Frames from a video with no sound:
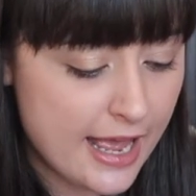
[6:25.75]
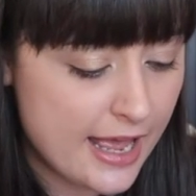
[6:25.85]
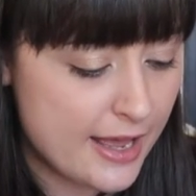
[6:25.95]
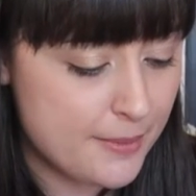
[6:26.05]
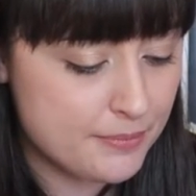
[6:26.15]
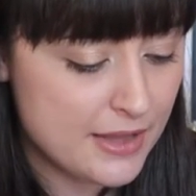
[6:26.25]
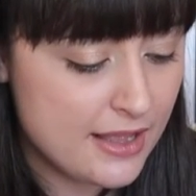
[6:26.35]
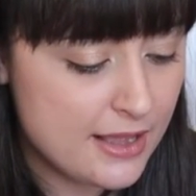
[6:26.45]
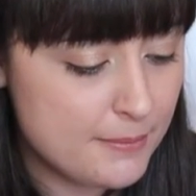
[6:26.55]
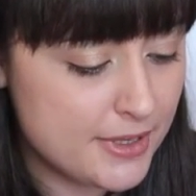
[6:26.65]
Um,
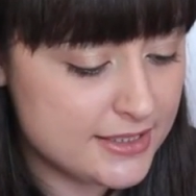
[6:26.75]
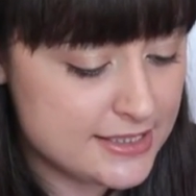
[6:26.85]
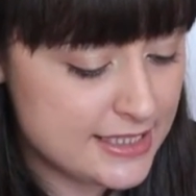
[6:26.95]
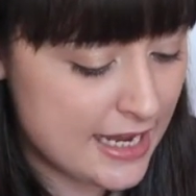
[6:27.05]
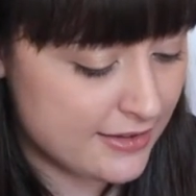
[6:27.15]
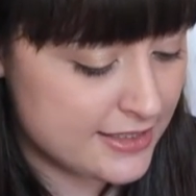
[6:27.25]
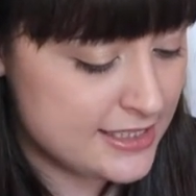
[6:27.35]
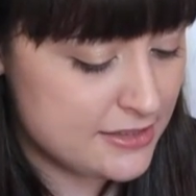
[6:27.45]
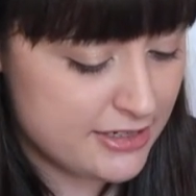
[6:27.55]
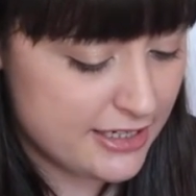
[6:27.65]
but yeah
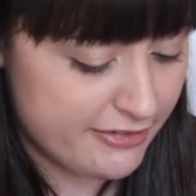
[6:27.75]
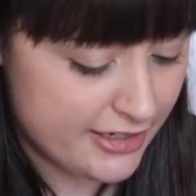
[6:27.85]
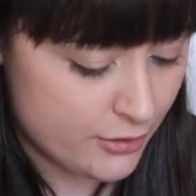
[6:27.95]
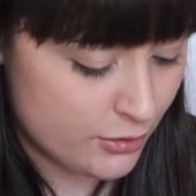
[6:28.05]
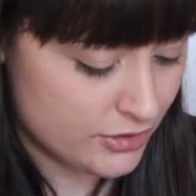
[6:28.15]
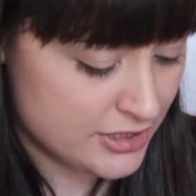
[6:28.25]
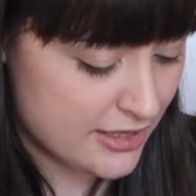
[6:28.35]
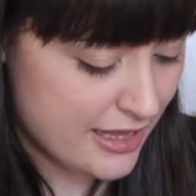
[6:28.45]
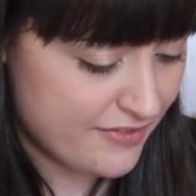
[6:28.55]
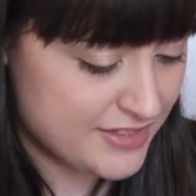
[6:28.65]
this is really really cool
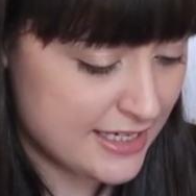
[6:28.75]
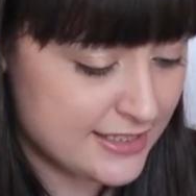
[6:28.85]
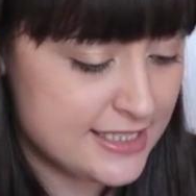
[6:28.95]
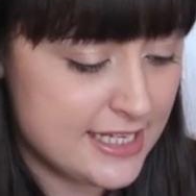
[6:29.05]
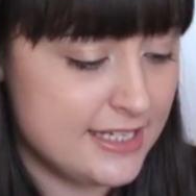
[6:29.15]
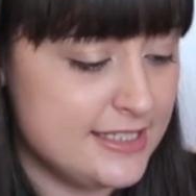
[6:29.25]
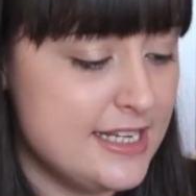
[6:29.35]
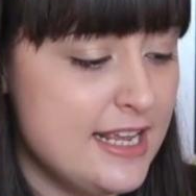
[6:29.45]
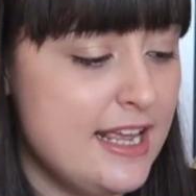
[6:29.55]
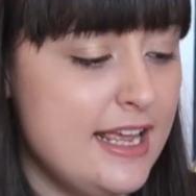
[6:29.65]
so they've sent it
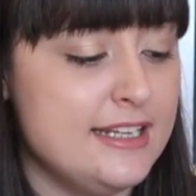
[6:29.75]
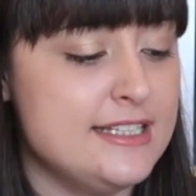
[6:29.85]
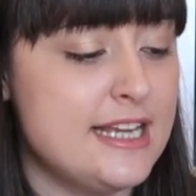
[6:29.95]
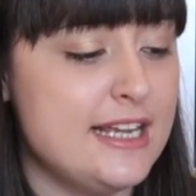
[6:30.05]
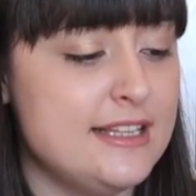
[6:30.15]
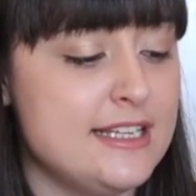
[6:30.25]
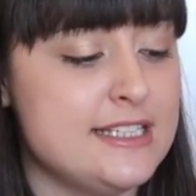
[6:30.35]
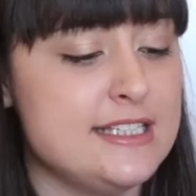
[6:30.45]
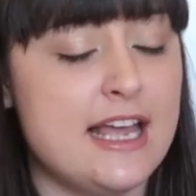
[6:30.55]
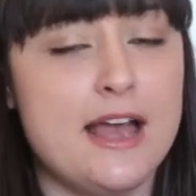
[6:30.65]
inside this
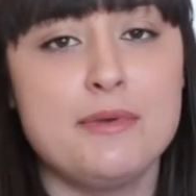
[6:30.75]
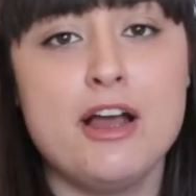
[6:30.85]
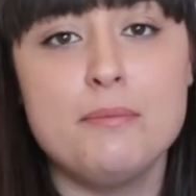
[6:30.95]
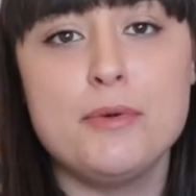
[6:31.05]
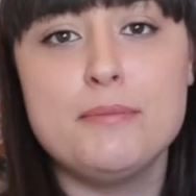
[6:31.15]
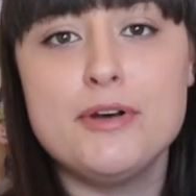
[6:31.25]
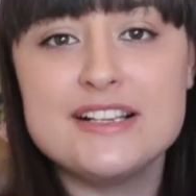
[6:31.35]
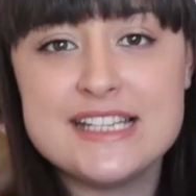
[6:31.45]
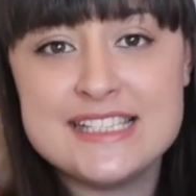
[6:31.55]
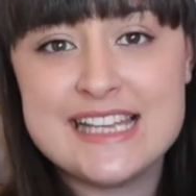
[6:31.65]
um, cardboard
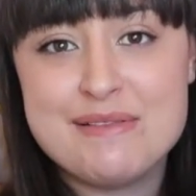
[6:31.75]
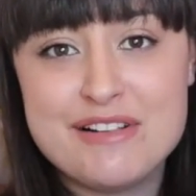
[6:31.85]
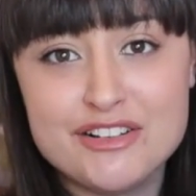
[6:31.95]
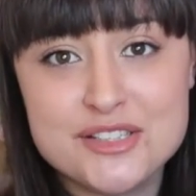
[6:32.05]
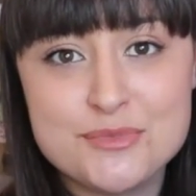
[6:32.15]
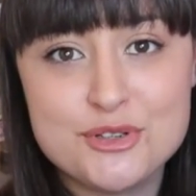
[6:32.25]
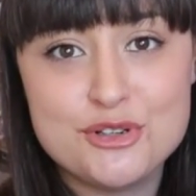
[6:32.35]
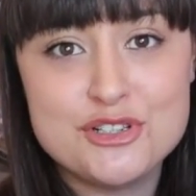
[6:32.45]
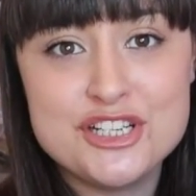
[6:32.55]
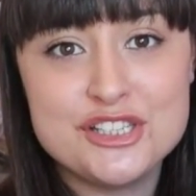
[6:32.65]
box inside we've got some
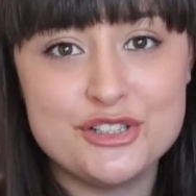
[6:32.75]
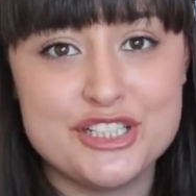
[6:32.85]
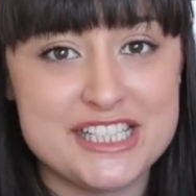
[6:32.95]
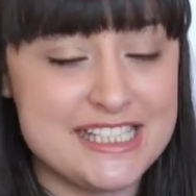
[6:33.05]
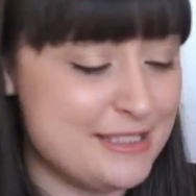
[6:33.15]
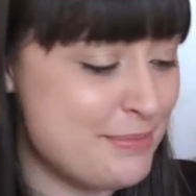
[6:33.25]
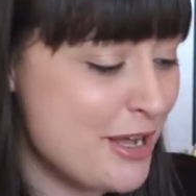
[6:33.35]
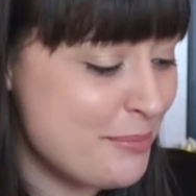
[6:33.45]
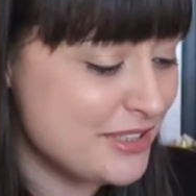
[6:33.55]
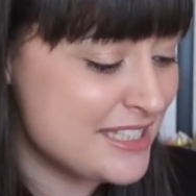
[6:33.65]
gorgeous gorgeous
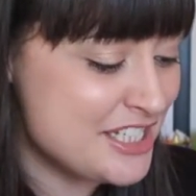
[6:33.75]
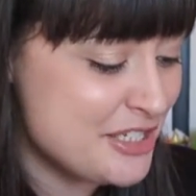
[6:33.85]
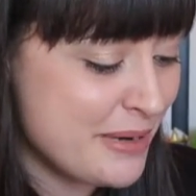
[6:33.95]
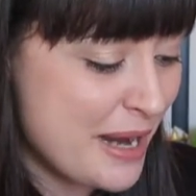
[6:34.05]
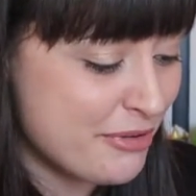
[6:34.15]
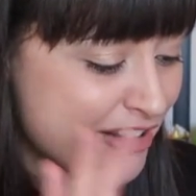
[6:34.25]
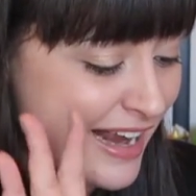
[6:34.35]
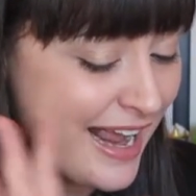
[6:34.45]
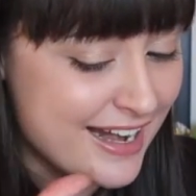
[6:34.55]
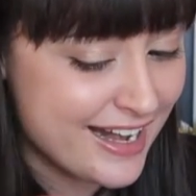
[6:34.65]
purple tissue paper
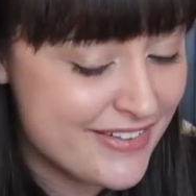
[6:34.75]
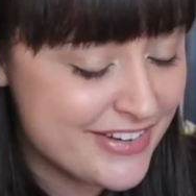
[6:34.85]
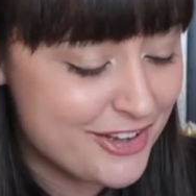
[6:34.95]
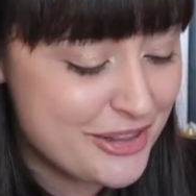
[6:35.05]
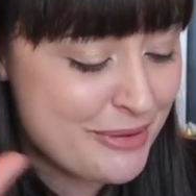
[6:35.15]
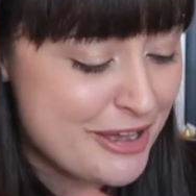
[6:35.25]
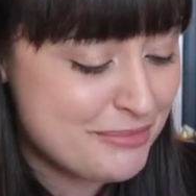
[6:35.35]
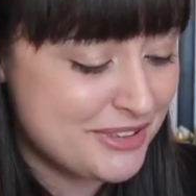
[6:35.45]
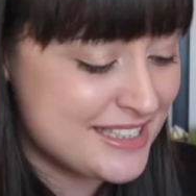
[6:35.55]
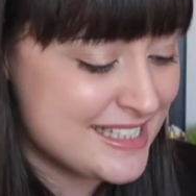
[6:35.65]
again loving all the
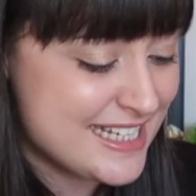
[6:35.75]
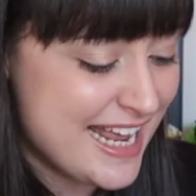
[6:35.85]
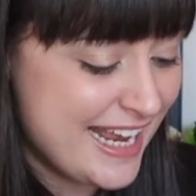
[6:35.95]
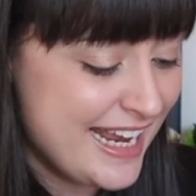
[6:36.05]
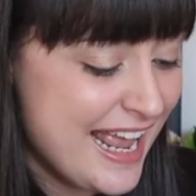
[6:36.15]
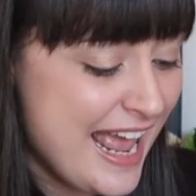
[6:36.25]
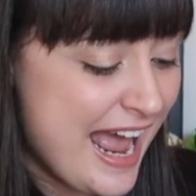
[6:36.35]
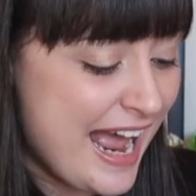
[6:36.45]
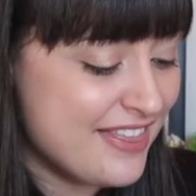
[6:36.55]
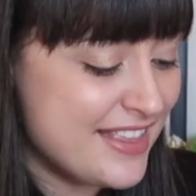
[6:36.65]
purple today
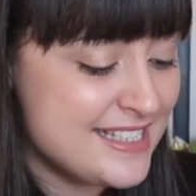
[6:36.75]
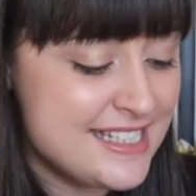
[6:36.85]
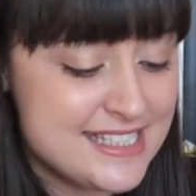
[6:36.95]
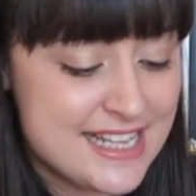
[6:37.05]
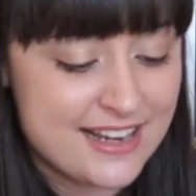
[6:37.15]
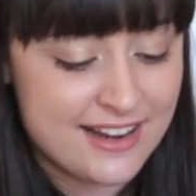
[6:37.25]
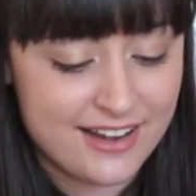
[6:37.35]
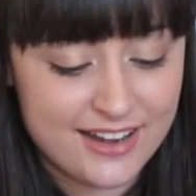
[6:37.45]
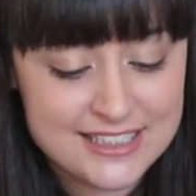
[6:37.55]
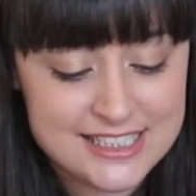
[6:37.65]
and this is their
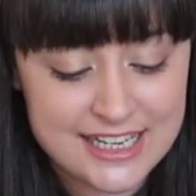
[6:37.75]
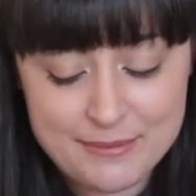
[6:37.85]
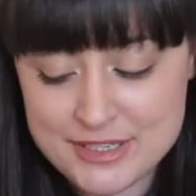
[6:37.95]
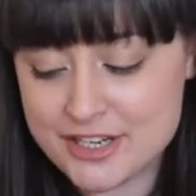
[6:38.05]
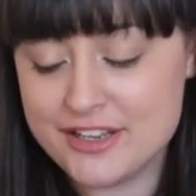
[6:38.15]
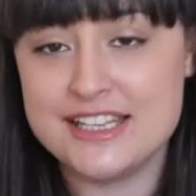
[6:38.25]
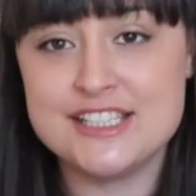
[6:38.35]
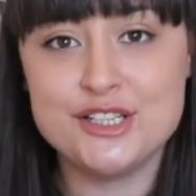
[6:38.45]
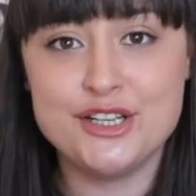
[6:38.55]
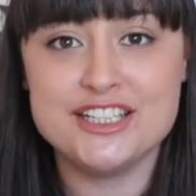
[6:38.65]
card so let me show you
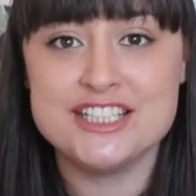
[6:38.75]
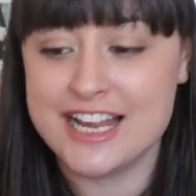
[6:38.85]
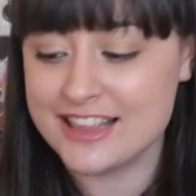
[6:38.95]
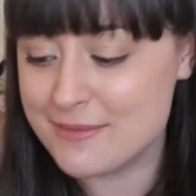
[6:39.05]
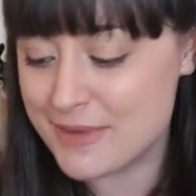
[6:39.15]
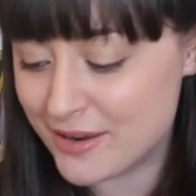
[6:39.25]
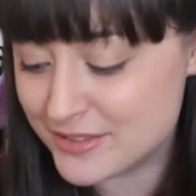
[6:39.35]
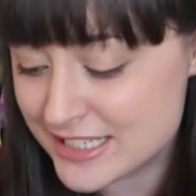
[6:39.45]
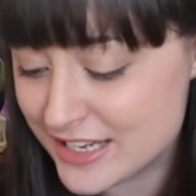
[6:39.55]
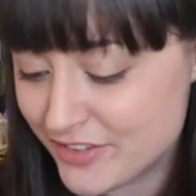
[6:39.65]
this so you can check them
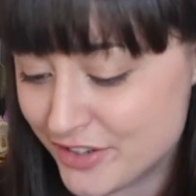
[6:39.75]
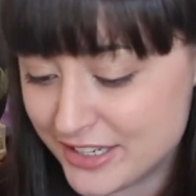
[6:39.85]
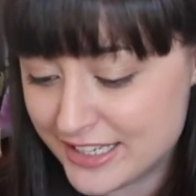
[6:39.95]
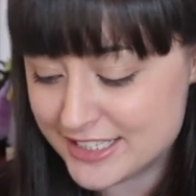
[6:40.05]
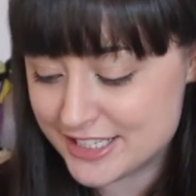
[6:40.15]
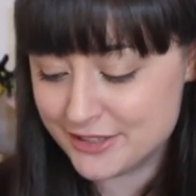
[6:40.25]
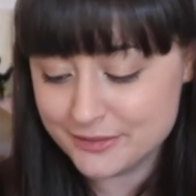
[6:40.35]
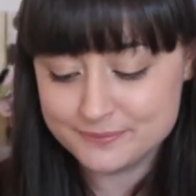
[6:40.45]
out if you need to